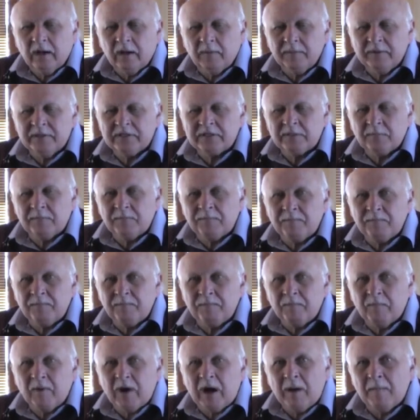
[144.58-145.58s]
is a,
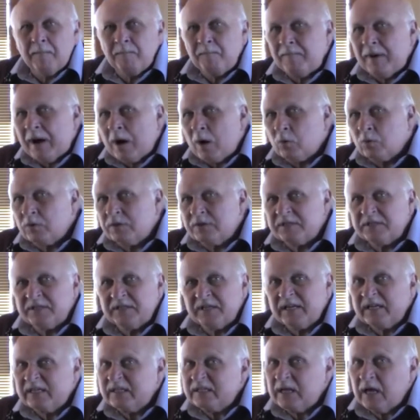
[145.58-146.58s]
about
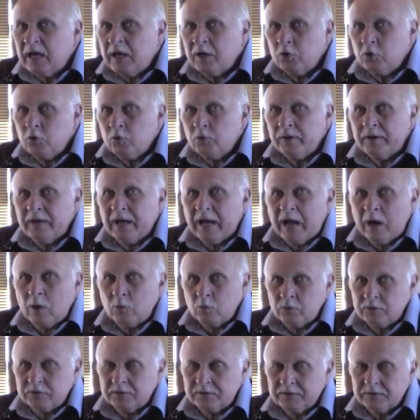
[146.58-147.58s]
600
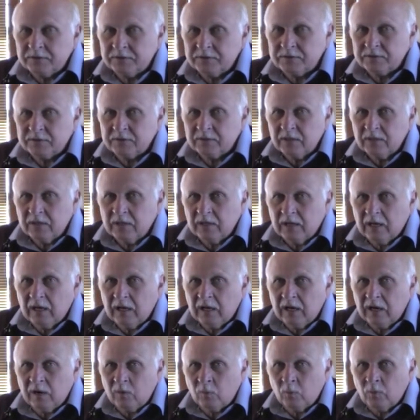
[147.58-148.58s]
ounces,
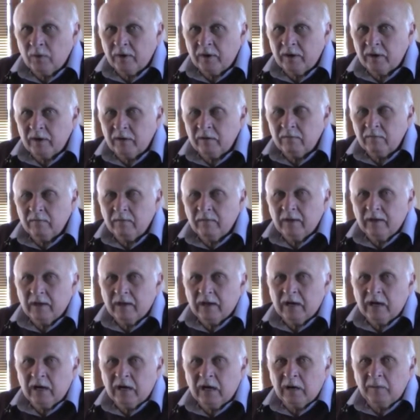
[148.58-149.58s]
where
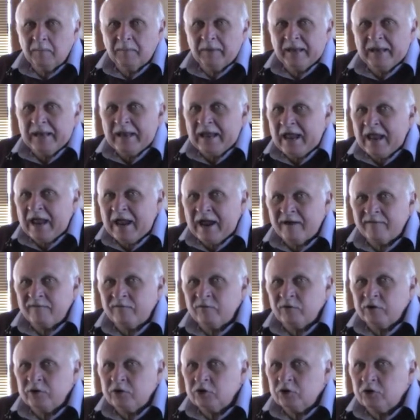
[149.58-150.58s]
an
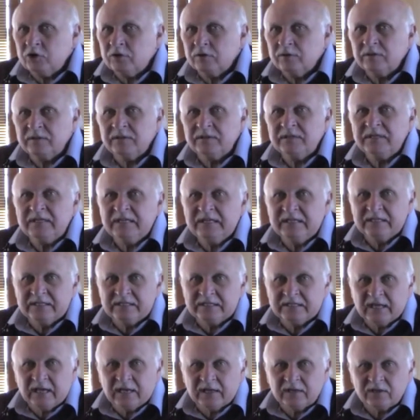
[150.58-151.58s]
average tea
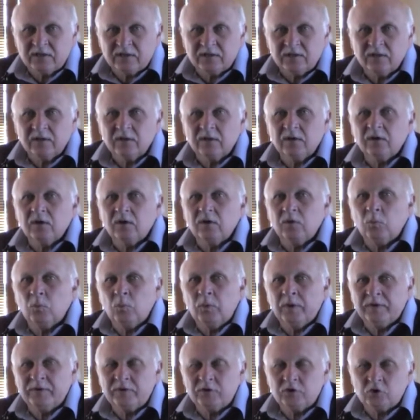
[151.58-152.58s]
set
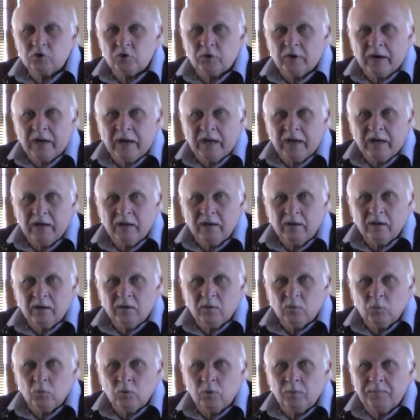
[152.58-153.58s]
with tray
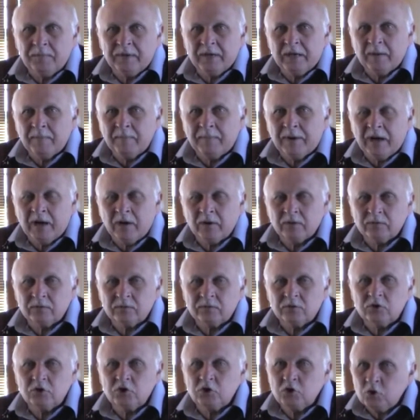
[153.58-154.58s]
will be about
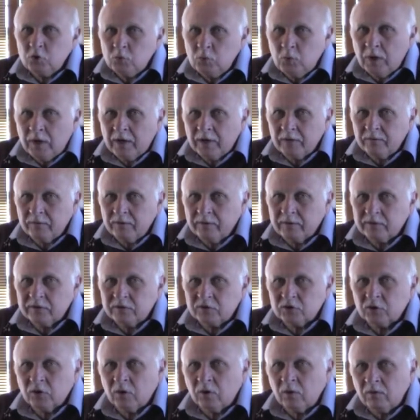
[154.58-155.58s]
200.
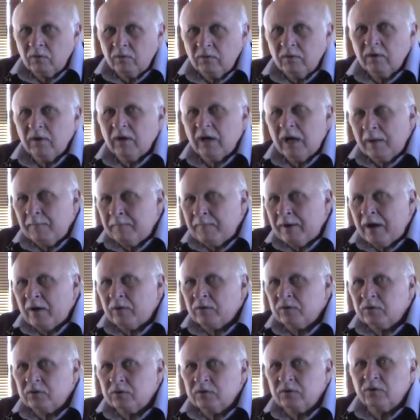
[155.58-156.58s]
So
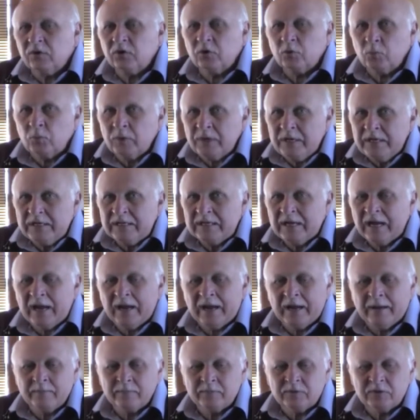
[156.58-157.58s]
about three
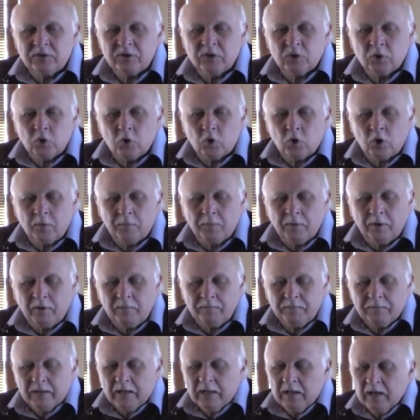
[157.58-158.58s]
times the
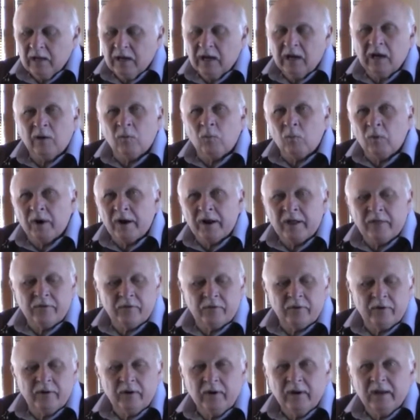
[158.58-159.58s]
normal. Uh, one
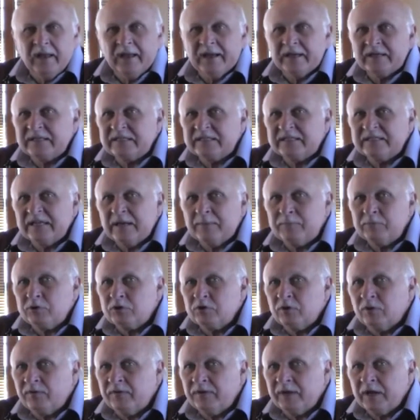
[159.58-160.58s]
other
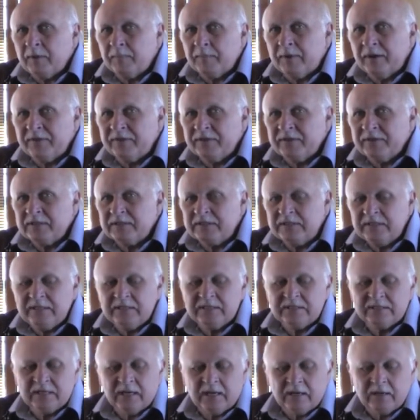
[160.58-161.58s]
exceptional thing about this tea
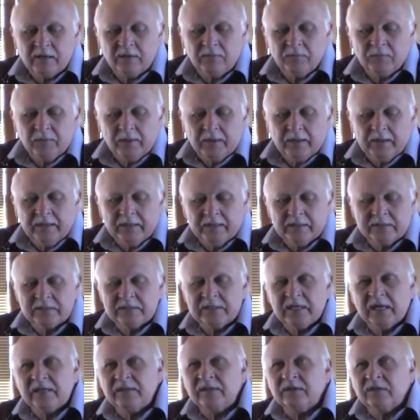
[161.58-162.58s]
set is
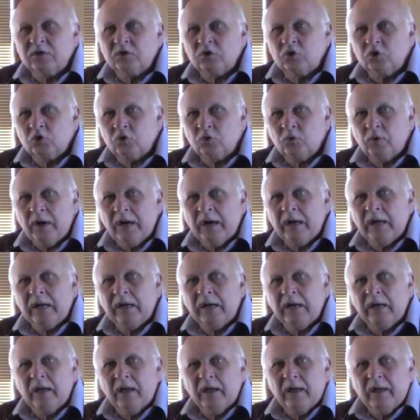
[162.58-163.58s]
that the
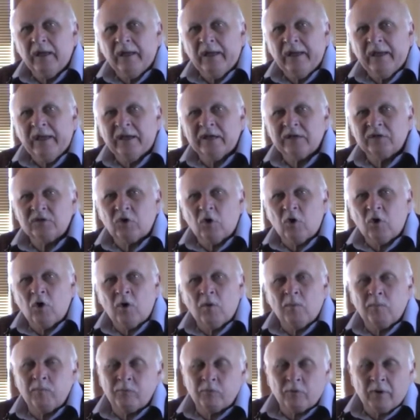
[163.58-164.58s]
tray has
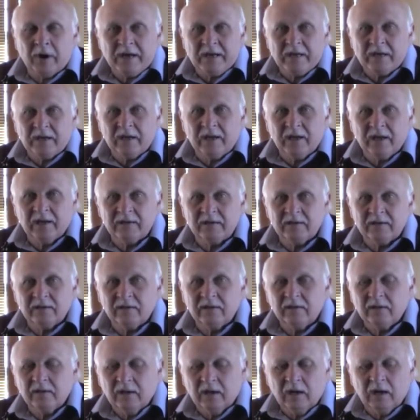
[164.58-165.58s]
all bright cut
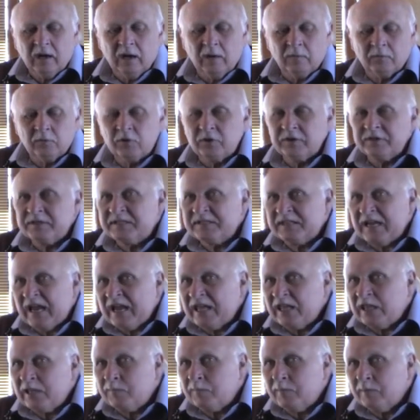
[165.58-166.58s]

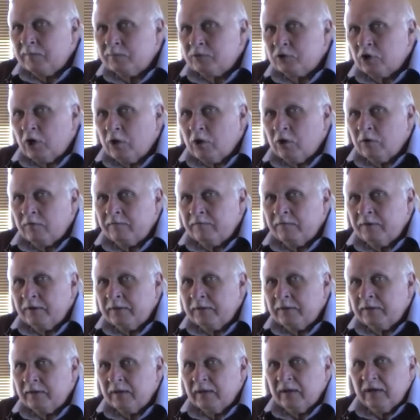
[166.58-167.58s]
chrysanthemums all over
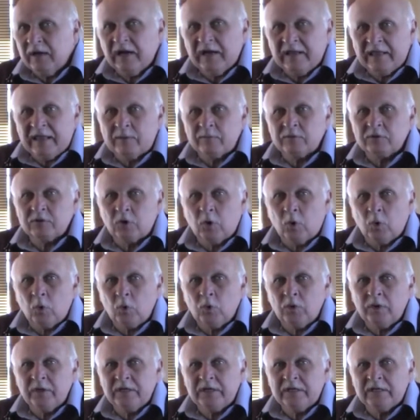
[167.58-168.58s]
it, and that was
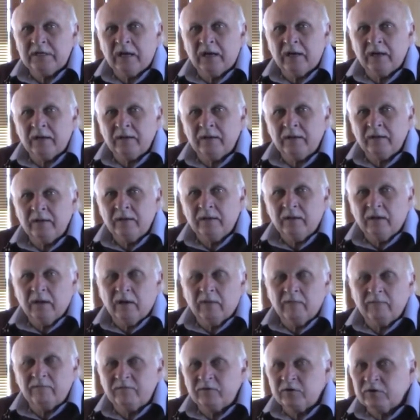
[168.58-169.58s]
only done
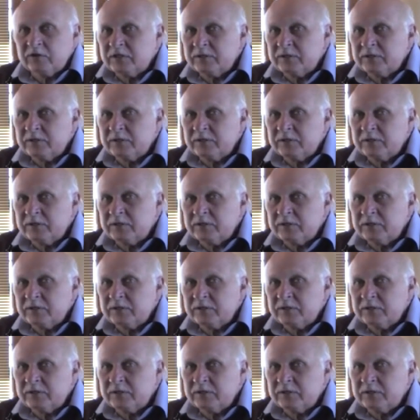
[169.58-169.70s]
for